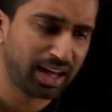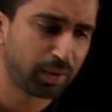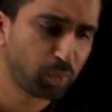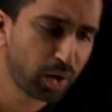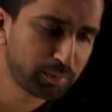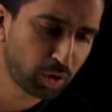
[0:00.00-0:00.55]

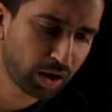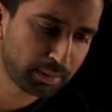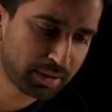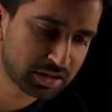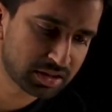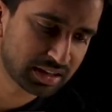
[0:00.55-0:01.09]
And one more I'll
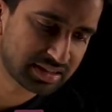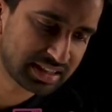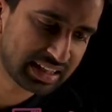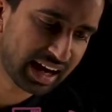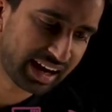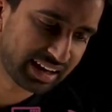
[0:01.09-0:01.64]
mention is
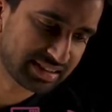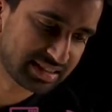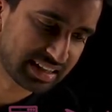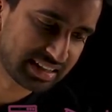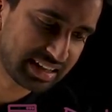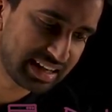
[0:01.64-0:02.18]
CI and
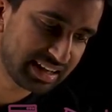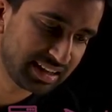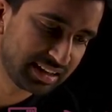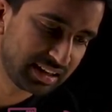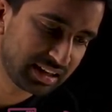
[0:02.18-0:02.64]
CD